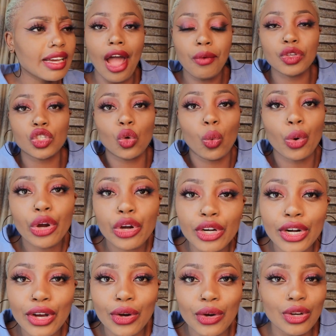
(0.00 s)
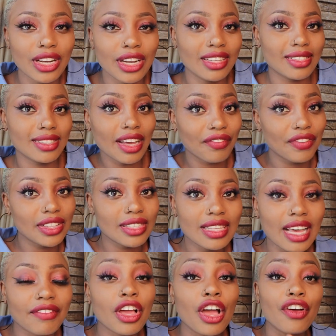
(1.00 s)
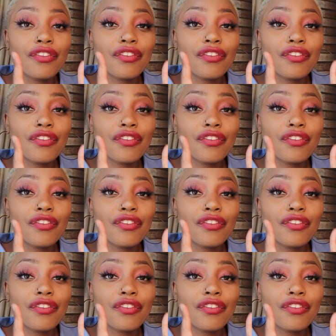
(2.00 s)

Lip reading: how is the workload, and stuff.